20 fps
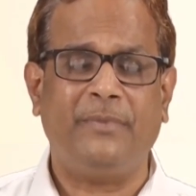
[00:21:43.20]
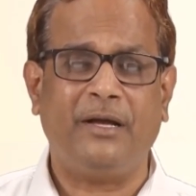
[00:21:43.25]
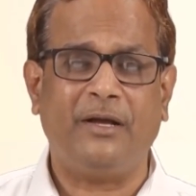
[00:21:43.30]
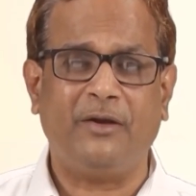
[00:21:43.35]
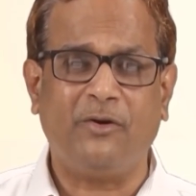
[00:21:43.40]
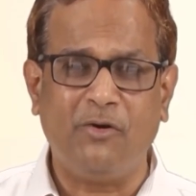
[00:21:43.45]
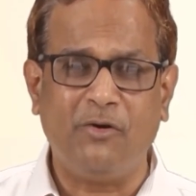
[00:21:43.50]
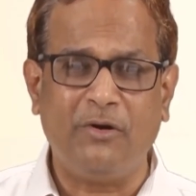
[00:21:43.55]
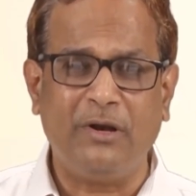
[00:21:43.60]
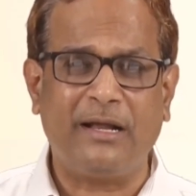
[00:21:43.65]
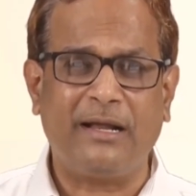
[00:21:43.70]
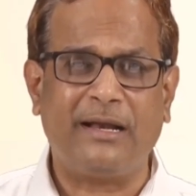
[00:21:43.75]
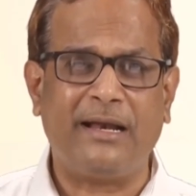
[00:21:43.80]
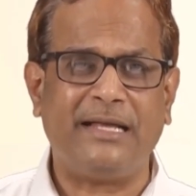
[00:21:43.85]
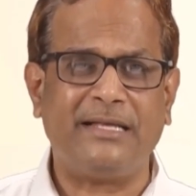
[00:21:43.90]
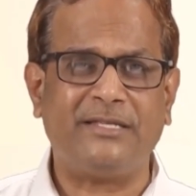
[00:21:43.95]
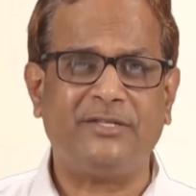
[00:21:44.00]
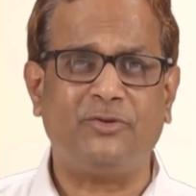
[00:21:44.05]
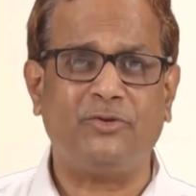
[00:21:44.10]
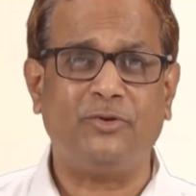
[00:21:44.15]
Google
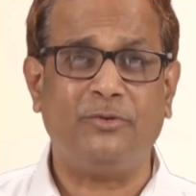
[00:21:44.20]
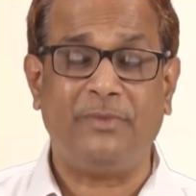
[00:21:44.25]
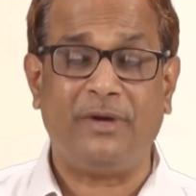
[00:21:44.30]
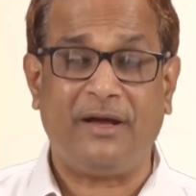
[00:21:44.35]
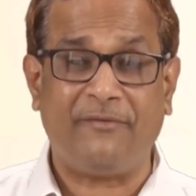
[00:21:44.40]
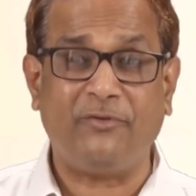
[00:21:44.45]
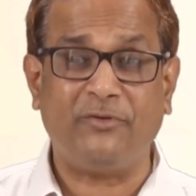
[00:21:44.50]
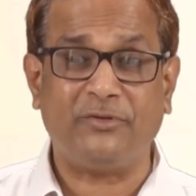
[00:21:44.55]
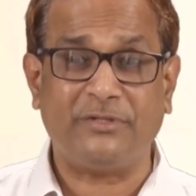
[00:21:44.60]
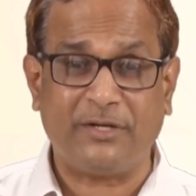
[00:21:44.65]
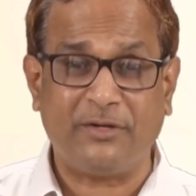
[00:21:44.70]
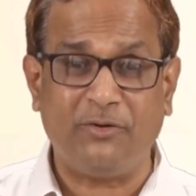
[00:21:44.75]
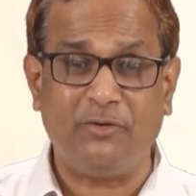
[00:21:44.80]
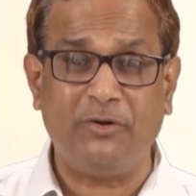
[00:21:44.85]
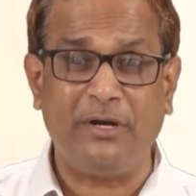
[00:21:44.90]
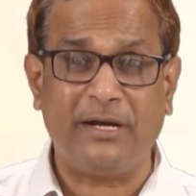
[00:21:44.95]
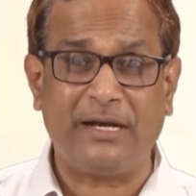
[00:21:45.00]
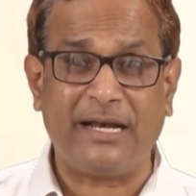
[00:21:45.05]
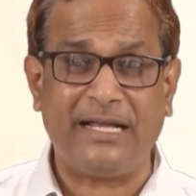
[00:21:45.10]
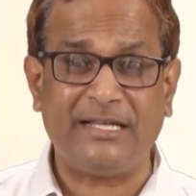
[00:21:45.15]
Classroom. Of course, the
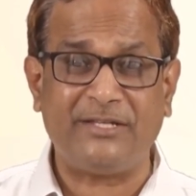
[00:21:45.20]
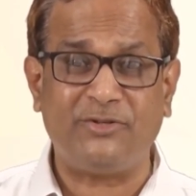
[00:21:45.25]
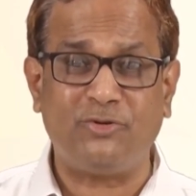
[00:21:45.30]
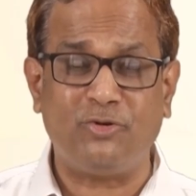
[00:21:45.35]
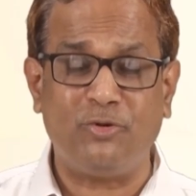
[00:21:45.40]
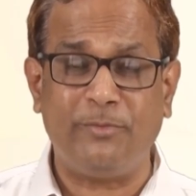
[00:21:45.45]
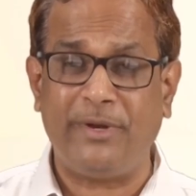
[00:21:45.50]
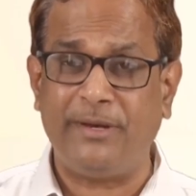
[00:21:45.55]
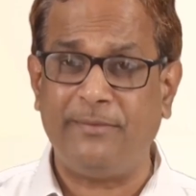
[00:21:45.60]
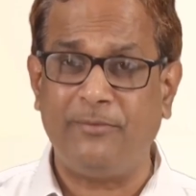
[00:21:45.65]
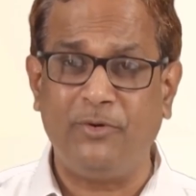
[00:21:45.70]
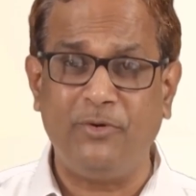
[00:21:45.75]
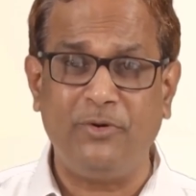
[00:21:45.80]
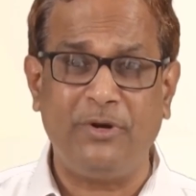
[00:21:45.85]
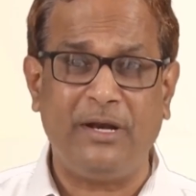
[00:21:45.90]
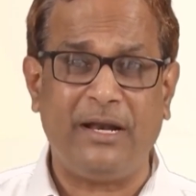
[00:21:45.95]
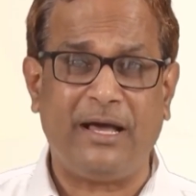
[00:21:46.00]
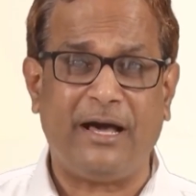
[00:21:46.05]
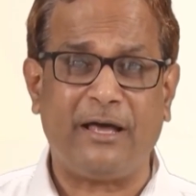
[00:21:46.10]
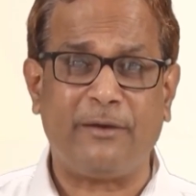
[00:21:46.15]
Google Classroom and
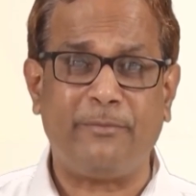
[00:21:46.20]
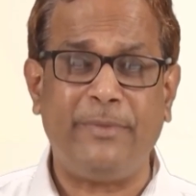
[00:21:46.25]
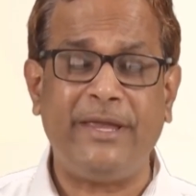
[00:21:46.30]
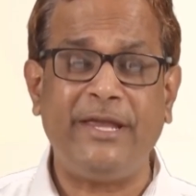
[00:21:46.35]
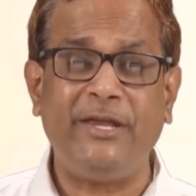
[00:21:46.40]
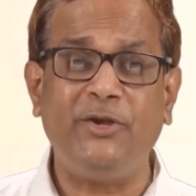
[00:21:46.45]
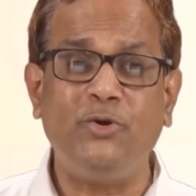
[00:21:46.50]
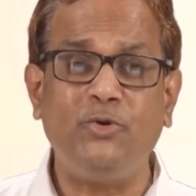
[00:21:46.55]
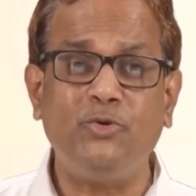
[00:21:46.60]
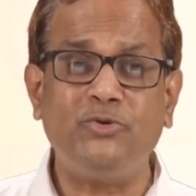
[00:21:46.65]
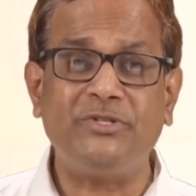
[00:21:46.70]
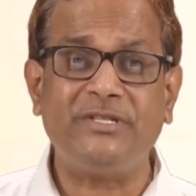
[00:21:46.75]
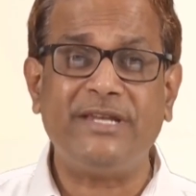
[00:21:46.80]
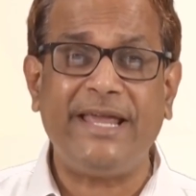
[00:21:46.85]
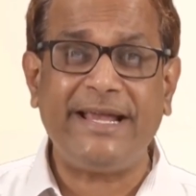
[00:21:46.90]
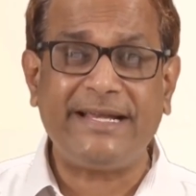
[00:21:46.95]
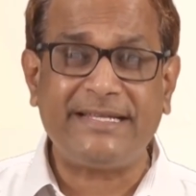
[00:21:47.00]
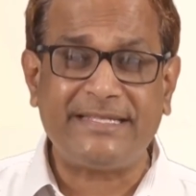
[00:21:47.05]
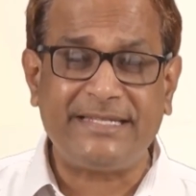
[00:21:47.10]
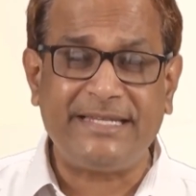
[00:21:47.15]
Moodle are being
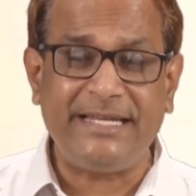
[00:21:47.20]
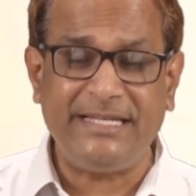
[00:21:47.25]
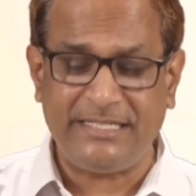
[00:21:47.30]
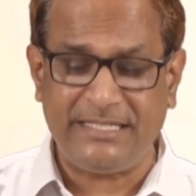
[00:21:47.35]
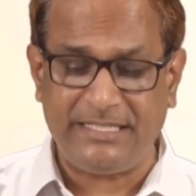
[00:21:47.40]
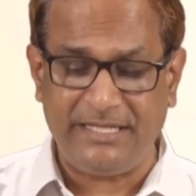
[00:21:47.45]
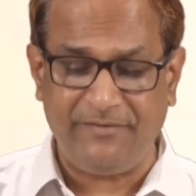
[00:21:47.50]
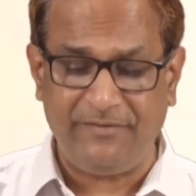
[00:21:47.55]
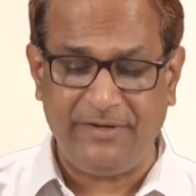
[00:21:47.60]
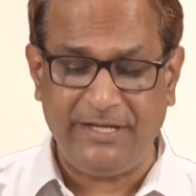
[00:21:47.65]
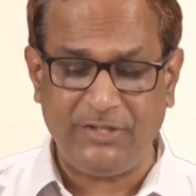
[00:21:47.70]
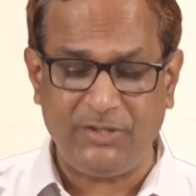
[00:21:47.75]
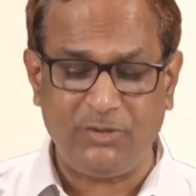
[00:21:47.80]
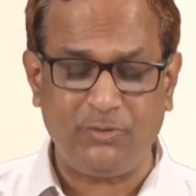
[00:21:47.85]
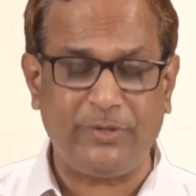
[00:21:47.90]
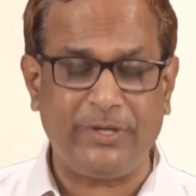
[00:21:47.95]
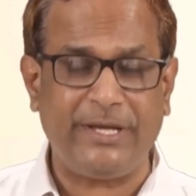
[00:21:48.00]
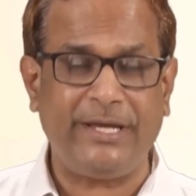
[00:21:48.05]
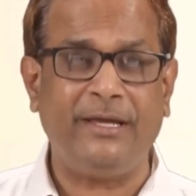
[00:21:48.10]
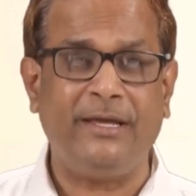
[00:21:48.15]
used extensively
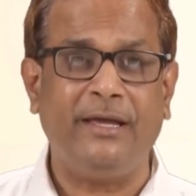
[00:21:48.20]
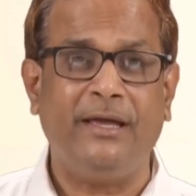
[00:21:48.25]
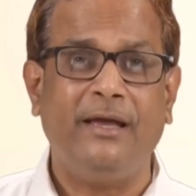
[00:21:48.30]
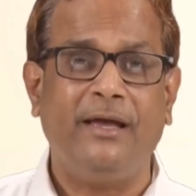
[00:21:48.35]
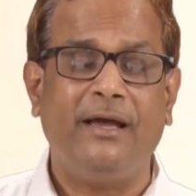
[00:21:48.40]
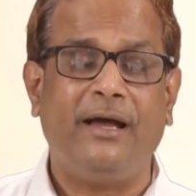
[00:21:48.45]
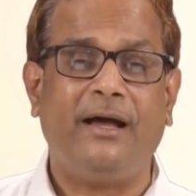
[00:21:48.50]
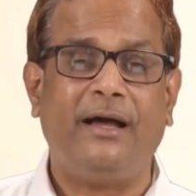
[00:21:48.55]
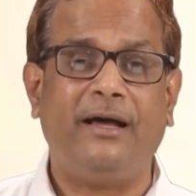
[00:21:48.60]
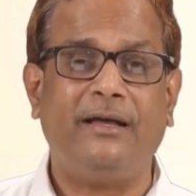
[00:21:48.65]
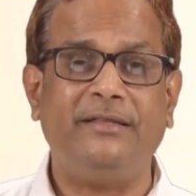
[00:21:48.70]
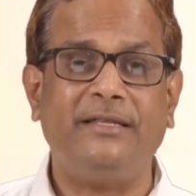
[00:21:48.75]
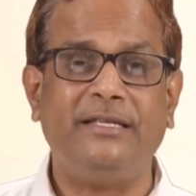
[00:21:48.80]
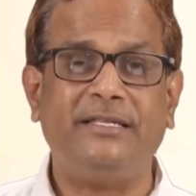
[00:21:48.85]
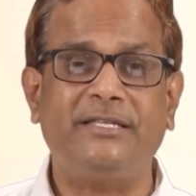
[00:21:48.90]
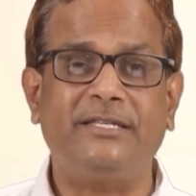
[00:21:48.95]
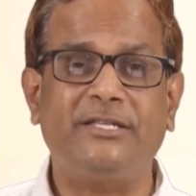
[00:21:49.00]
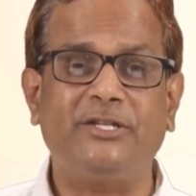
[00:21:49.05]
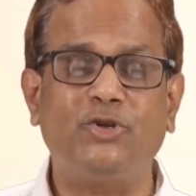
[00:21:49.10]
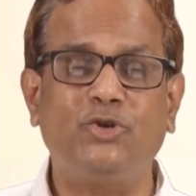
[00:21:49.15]
during
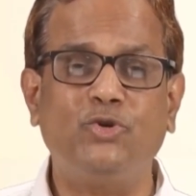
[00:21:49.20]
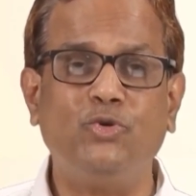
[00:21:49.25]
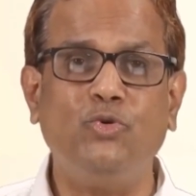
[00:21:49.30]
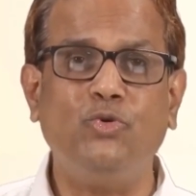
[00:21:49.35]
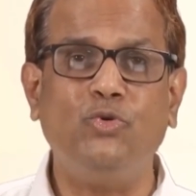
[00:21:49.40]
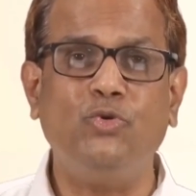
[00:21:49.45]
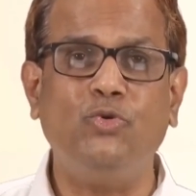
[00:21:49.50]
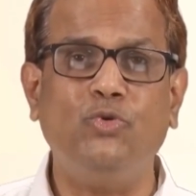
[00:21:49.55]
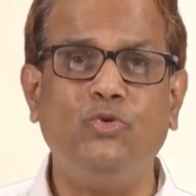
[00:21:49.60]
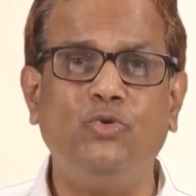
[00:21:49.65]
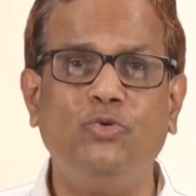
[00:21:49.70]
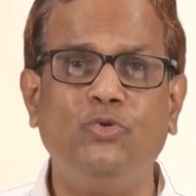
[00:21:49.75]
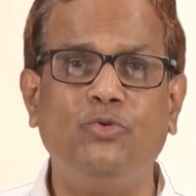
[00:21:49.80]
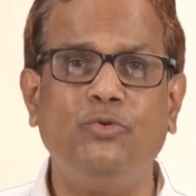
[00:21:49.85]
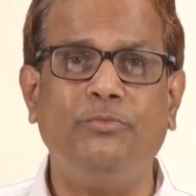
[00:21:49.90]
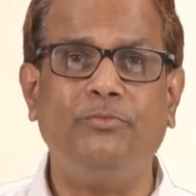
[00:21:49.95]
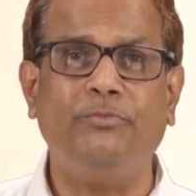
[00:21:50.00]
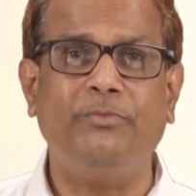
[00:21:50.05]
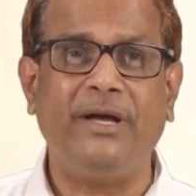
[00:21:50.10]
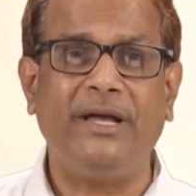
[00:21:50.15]
this
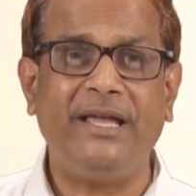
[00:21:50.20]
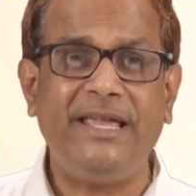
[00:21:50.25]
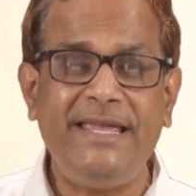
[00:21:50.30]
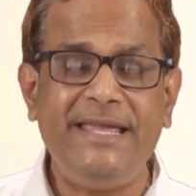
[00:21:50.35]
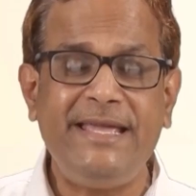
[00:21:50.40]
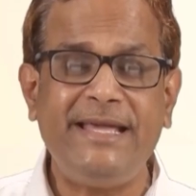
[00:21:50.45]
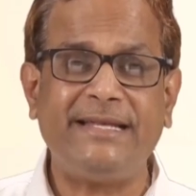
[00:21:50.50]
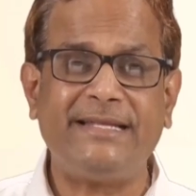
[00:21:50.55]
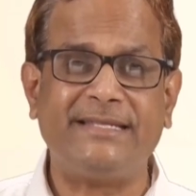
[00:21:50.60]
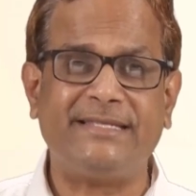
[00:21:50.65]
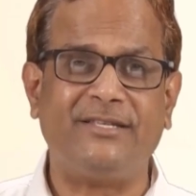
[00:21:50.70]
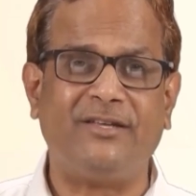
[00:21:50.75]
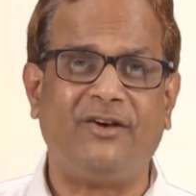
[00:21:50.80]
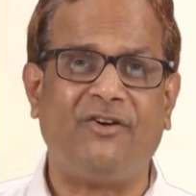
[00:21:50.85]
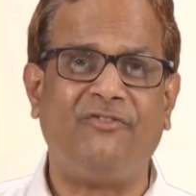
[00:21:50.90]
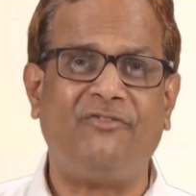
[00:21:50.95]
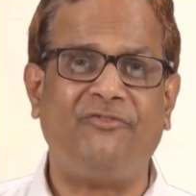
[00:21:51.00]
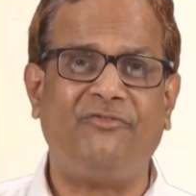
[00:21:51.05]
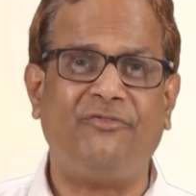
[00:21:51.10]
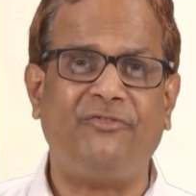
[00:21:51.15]
2 years
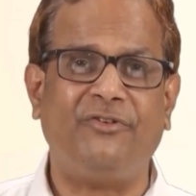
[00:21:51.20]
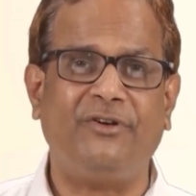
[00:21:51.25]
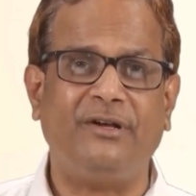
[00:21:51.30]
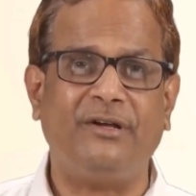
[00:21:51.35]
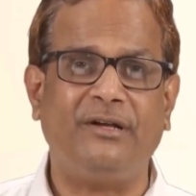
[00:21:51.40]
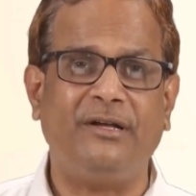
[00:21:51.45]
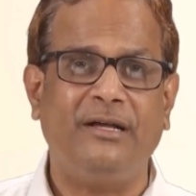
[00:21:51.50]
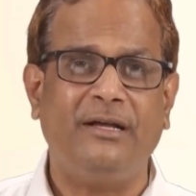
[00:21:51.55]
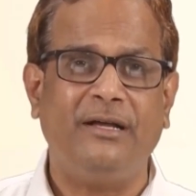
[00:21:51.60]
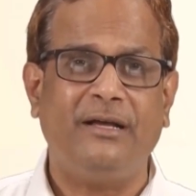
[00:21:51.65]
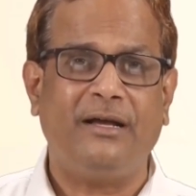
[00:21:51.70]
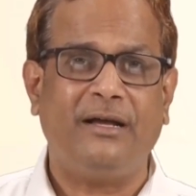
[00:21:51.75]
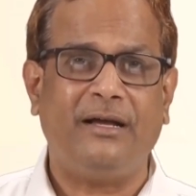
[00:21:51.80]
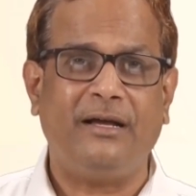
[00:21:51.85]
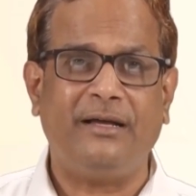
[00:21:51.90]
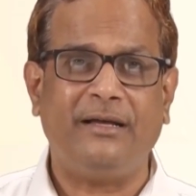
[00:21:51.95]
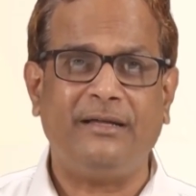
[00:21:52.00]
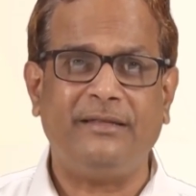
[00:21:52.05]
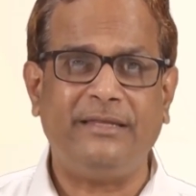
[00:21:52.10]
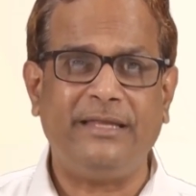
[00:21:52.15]
of
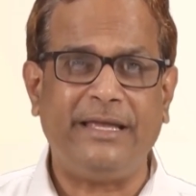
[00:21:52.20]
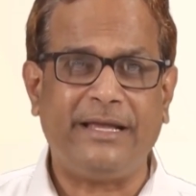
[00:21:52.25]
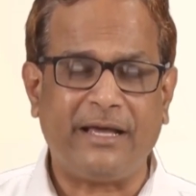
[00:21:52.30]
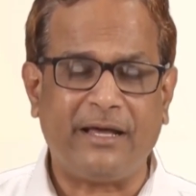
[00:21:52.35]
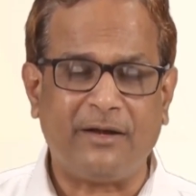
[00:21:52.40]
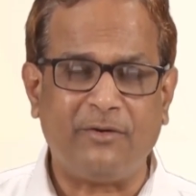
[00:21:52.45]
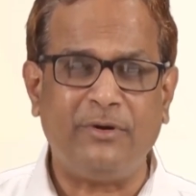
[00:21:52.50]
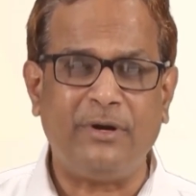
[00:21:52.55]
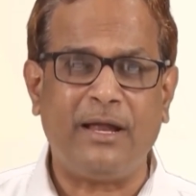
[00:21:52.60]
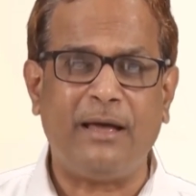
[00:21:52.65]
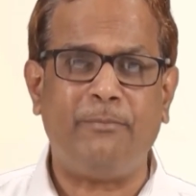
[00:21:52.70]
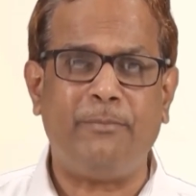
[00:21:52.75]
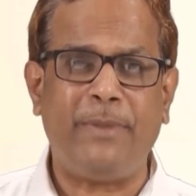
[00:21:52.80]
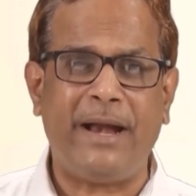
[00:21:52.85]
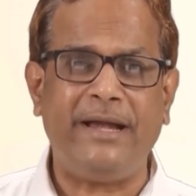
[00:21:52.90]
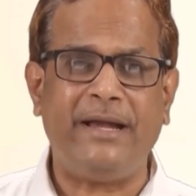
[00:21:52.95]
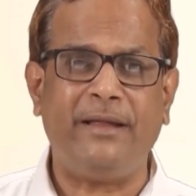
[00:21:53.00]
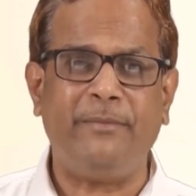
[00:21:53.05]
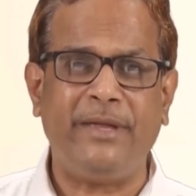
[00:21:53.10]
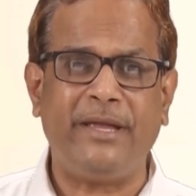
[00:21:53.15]
the corona
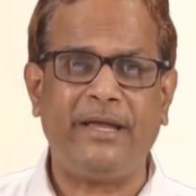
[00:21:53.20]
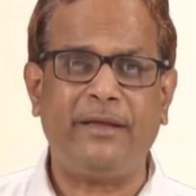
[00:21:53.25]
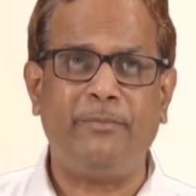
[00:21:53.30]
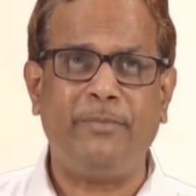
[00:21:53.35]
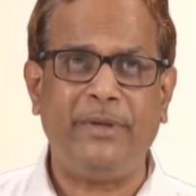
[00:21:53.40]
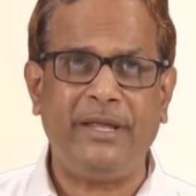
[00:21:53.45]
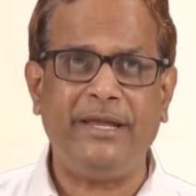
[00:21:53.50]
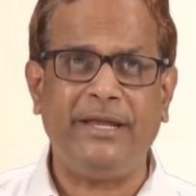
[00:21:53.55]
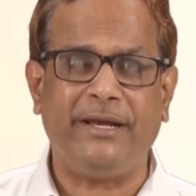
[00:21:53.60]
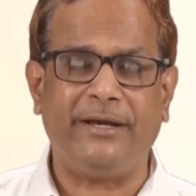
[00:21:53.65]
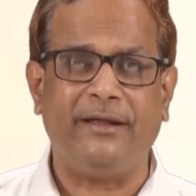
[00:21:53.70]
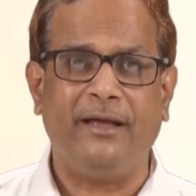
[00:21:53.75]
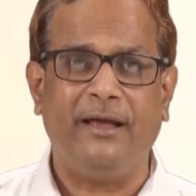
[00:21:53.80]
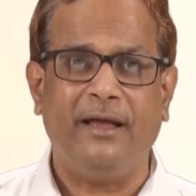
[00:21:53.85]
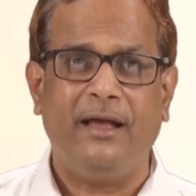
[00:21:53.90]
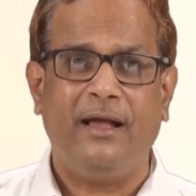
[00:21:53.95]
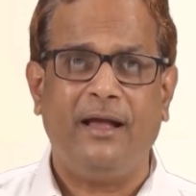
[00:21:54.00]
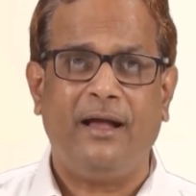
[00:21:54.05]
pandemic period.